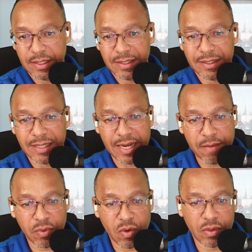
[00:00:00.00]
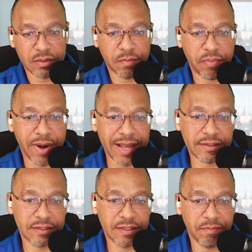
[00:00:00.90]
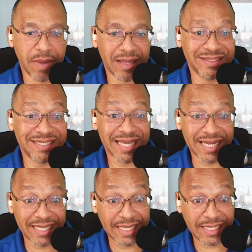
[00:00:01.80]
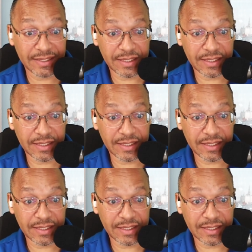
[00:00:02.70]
then I'm going to practice it by telling it."